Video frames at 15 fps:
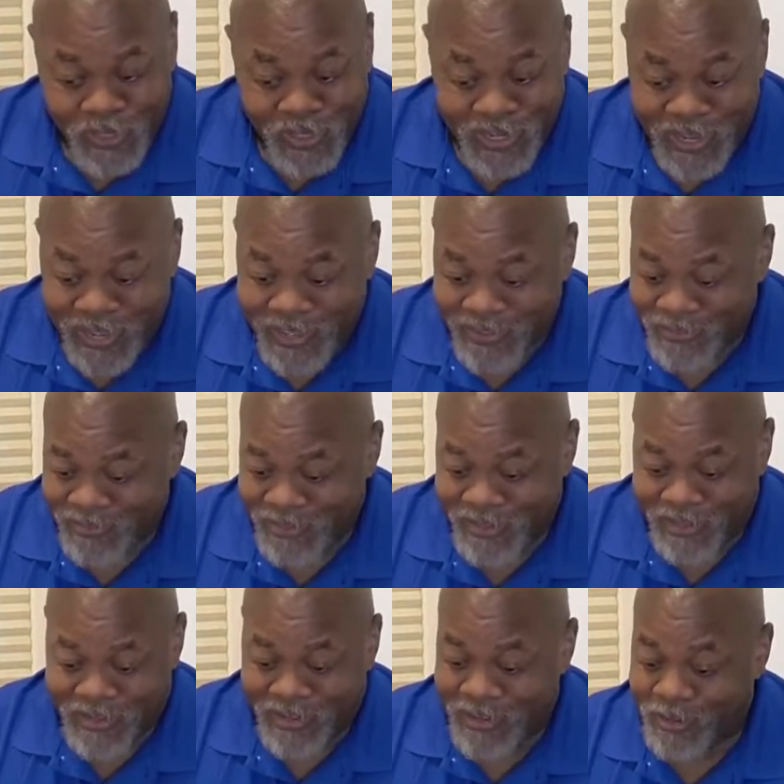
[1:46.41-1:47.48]
it has
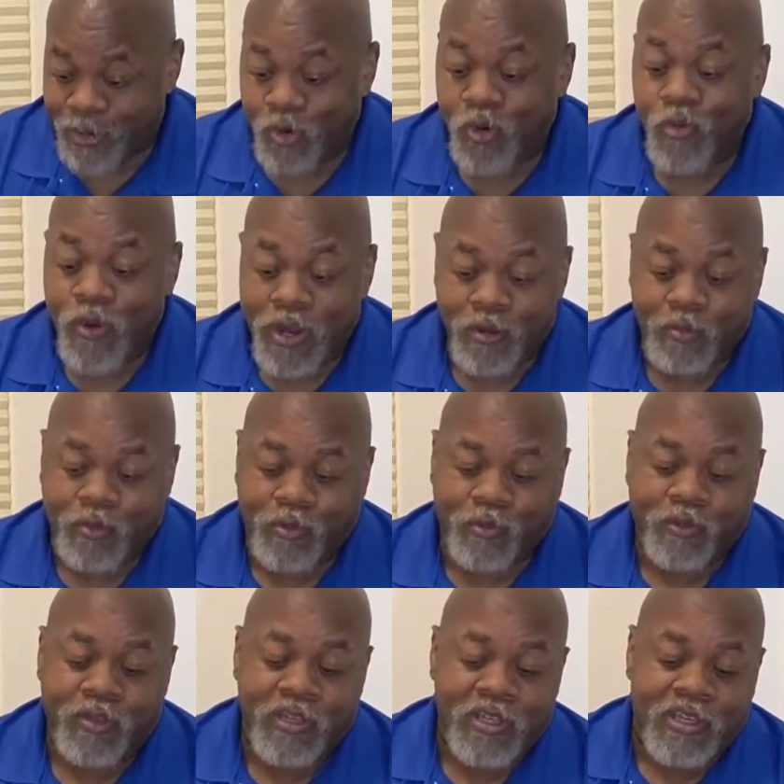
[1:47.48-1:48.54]
an
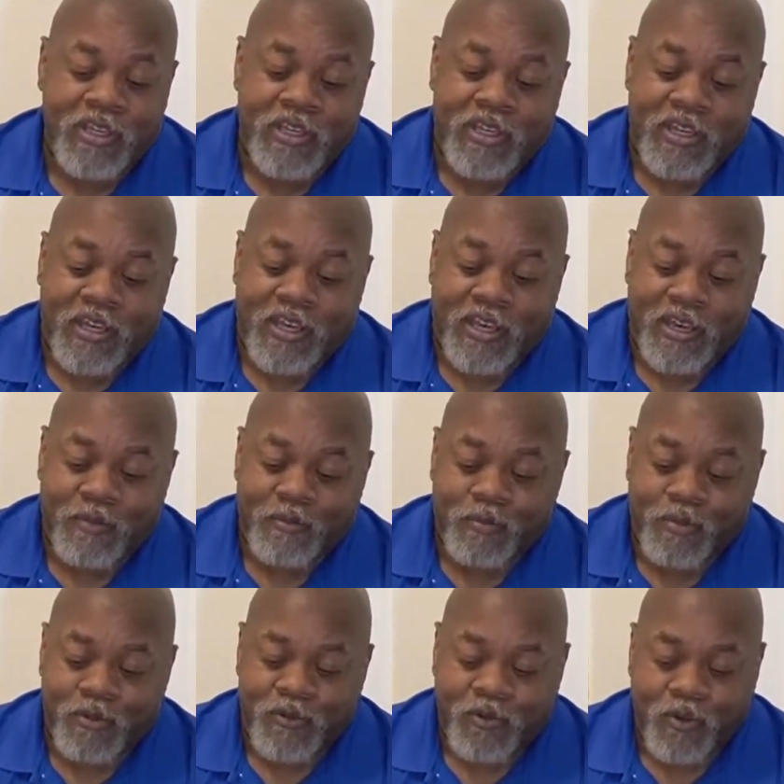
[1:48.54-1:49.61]
incredible
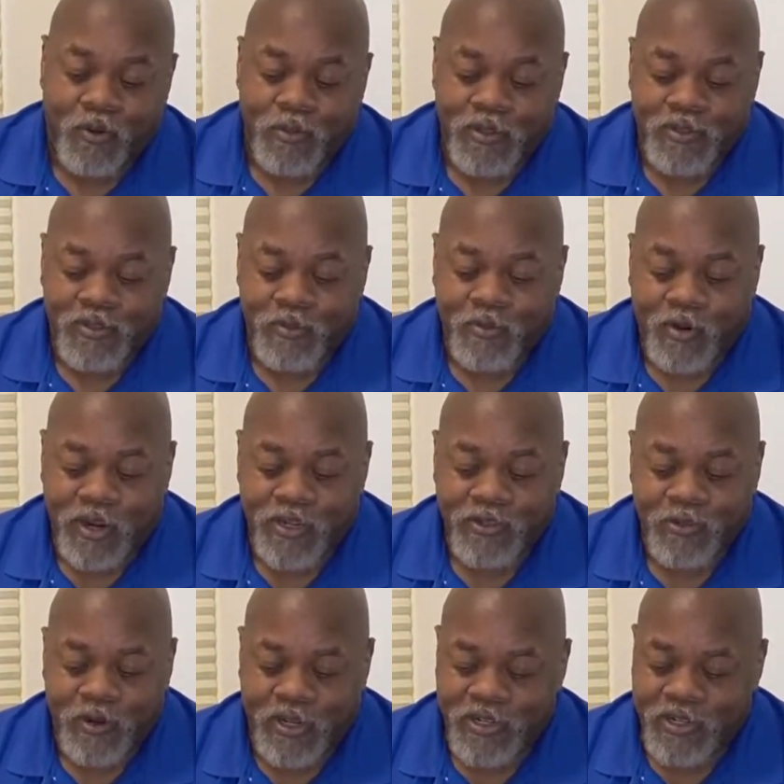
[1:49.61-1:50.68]
performance to
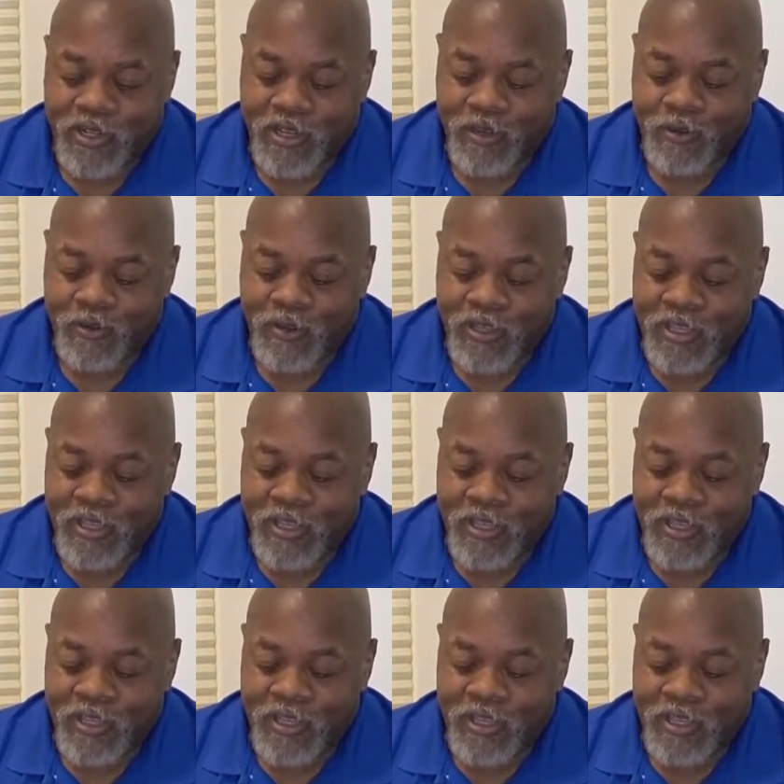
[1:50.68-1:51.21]
price ratio.